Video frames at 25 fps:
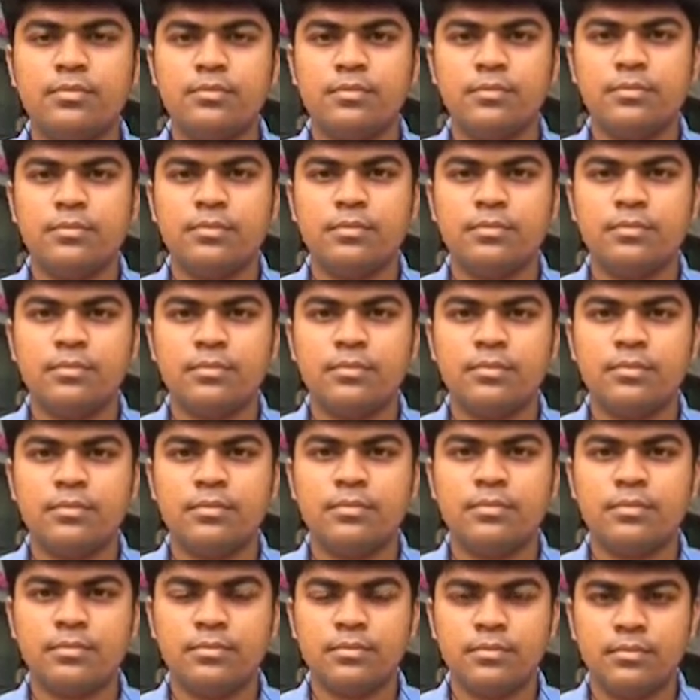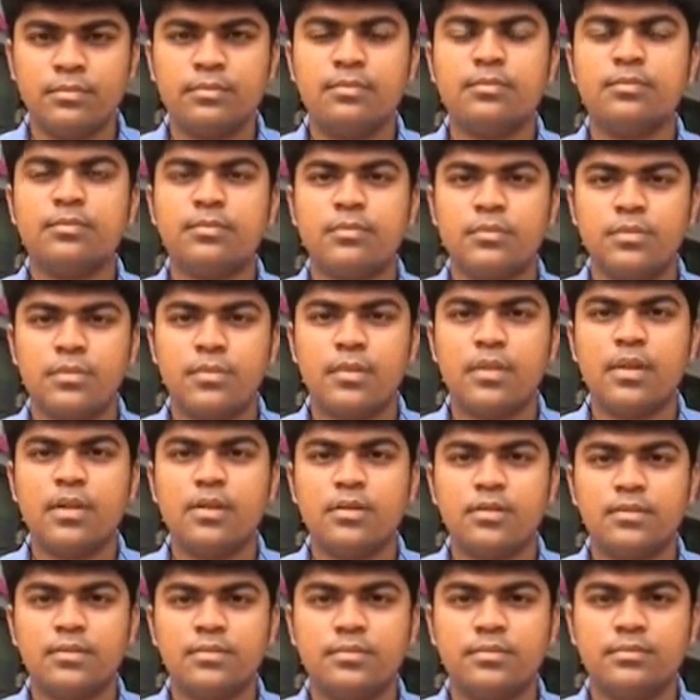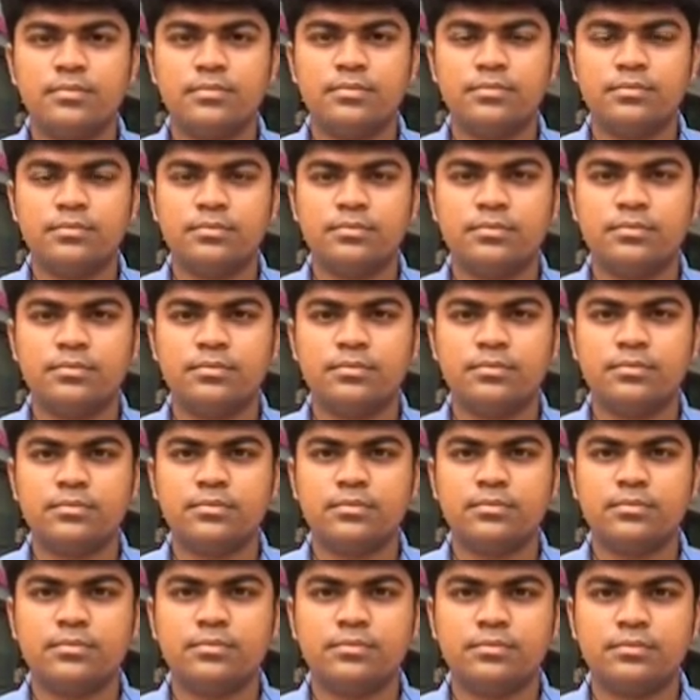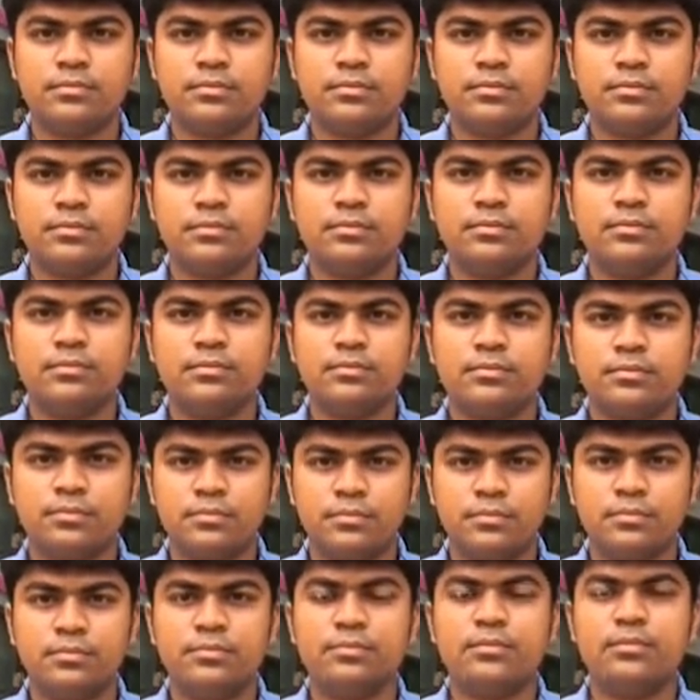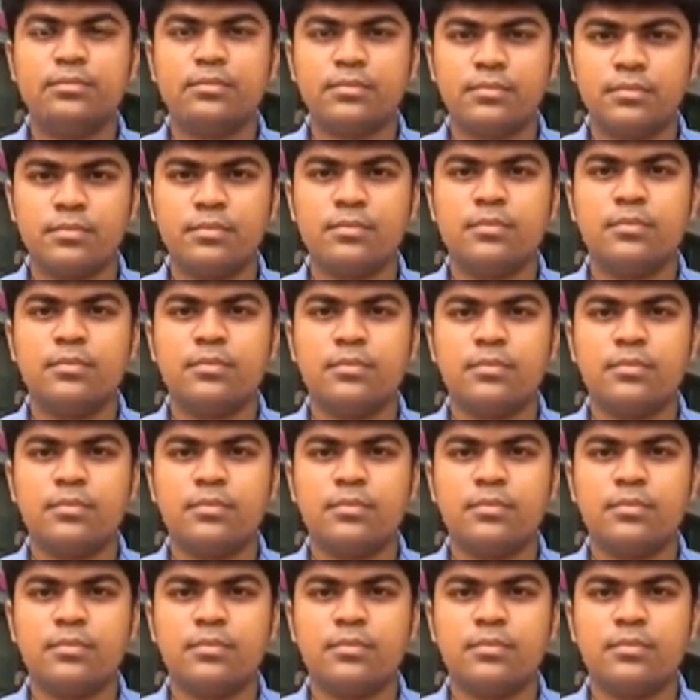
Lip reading: (silent)